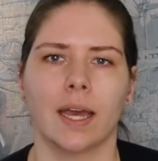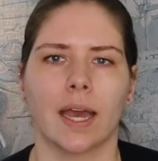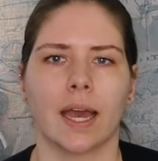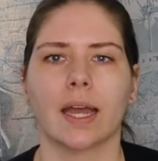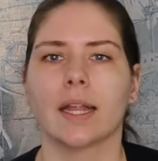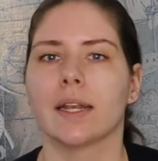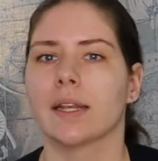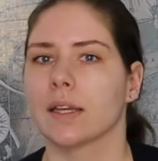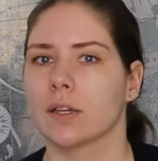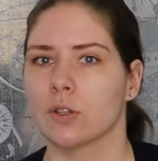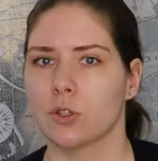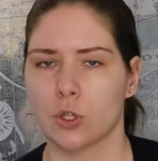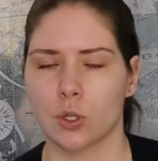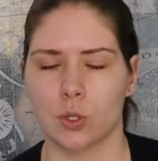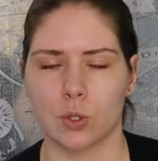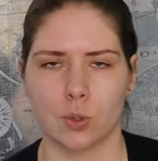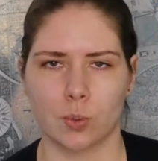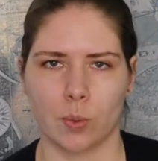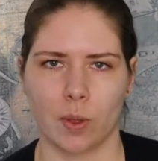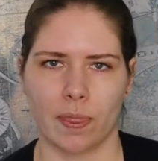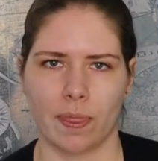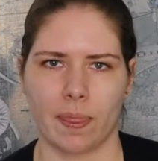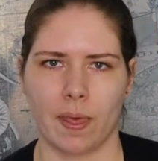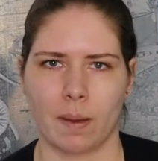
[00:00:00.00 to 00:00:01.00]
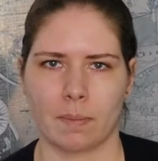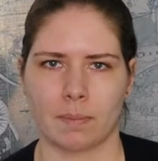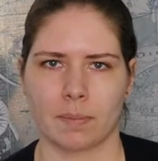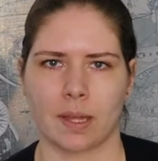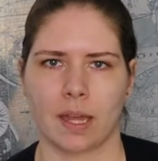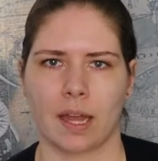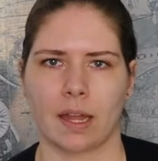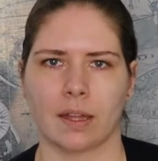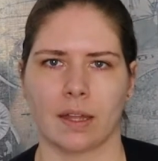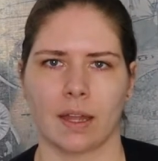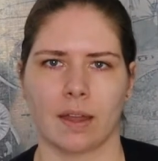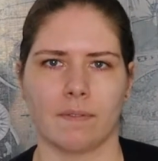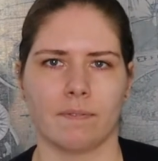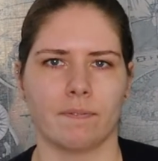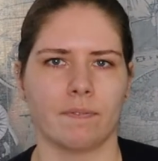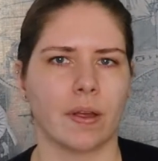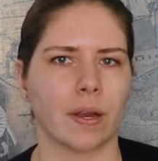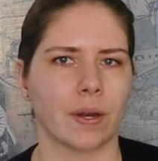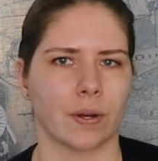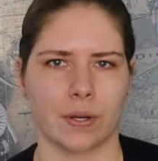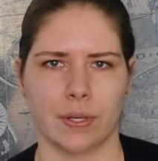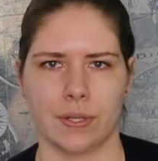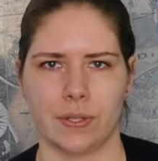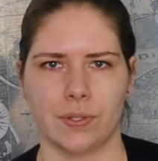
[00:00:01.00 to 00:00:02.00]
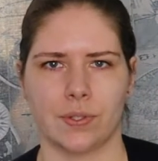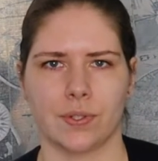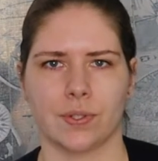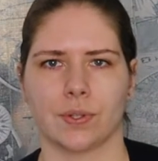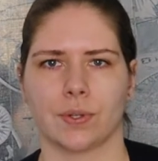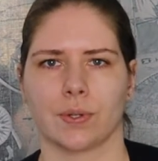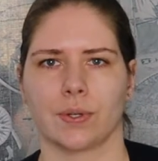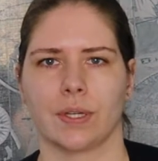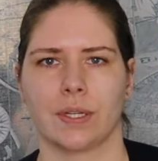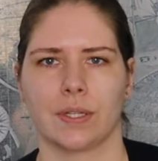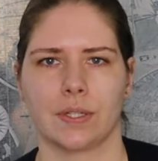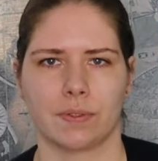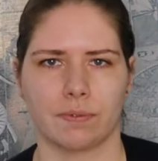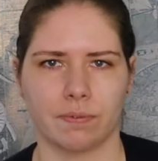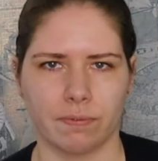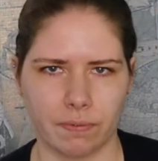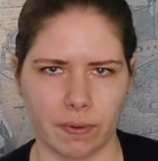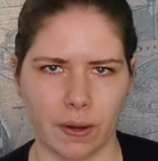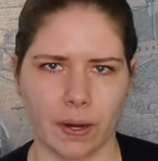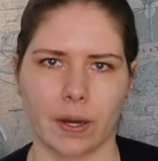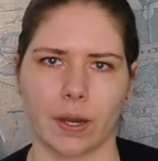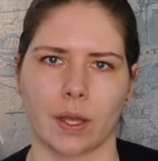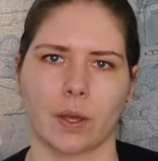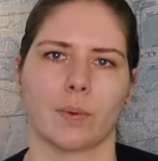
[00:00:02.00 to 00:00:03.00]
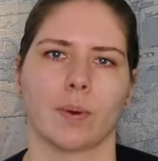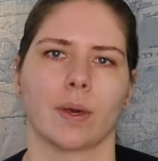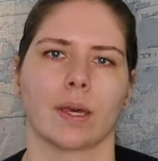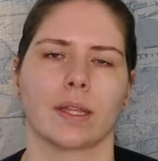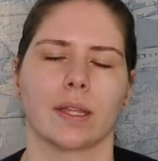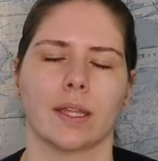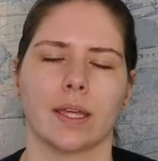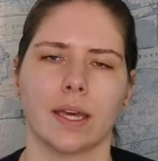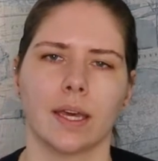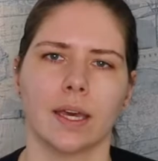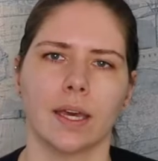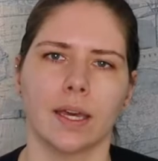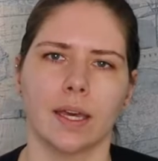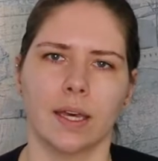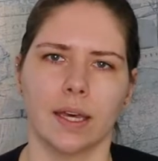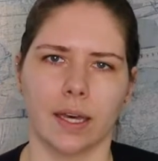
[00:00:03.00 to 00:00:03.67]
and issues with them can get very serious very quickly.